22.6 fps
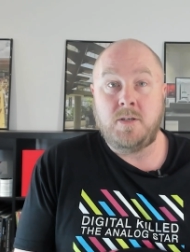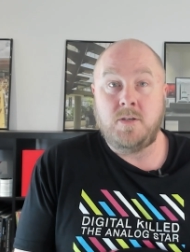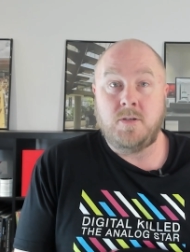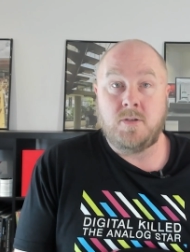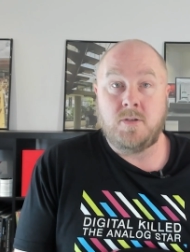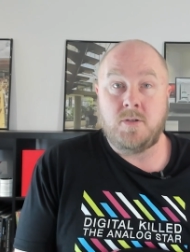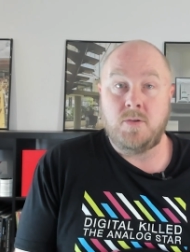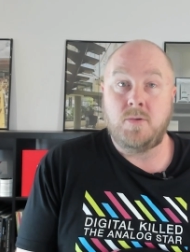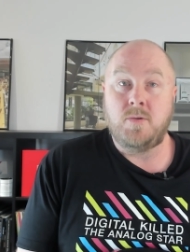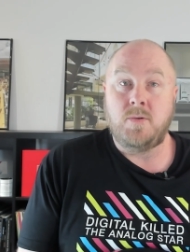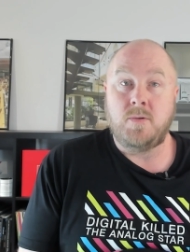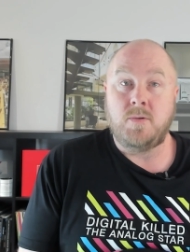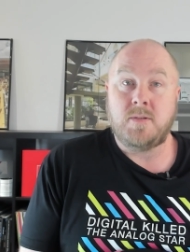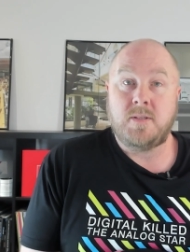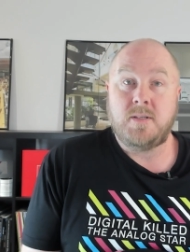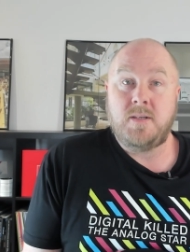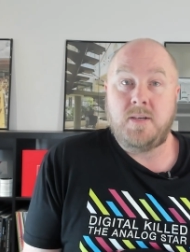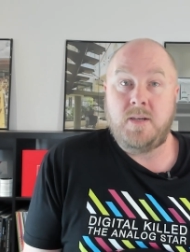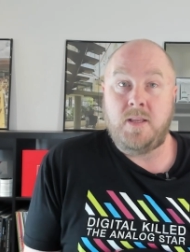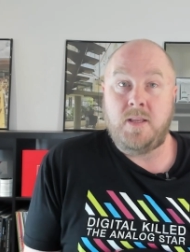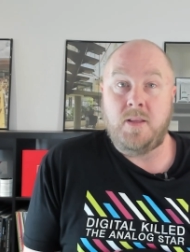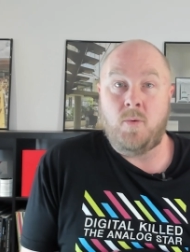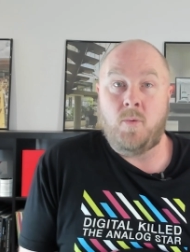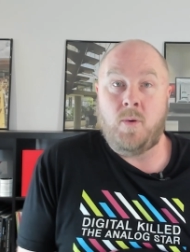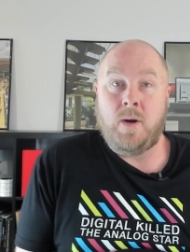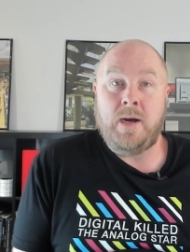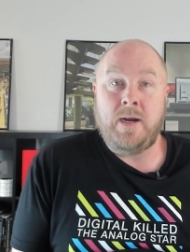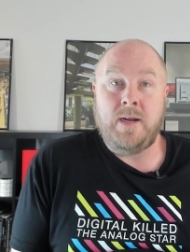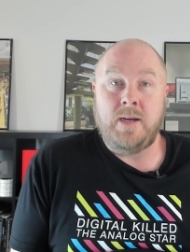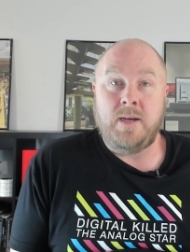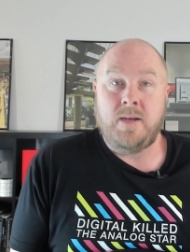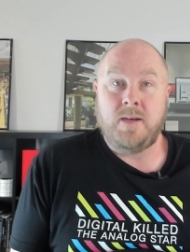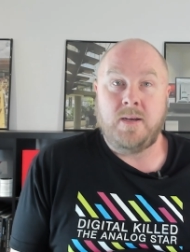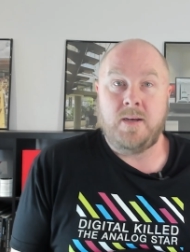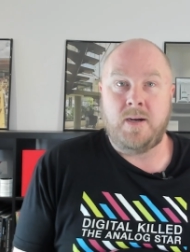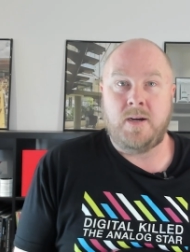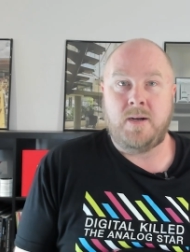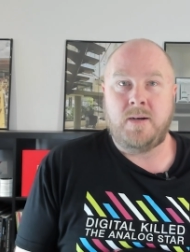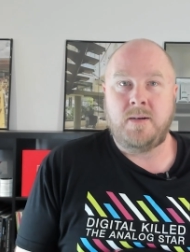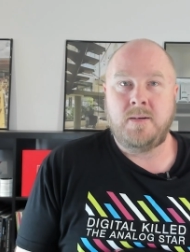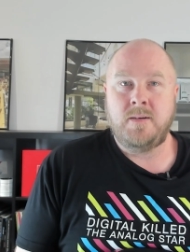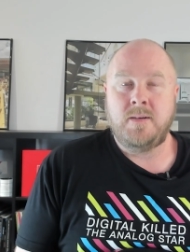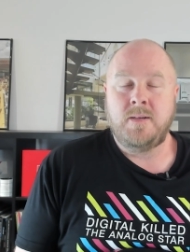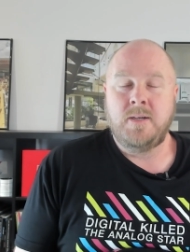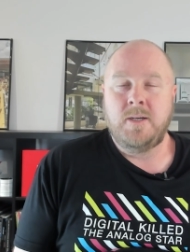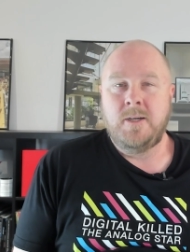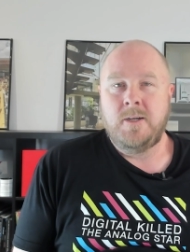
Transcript: new tools in the way, you know.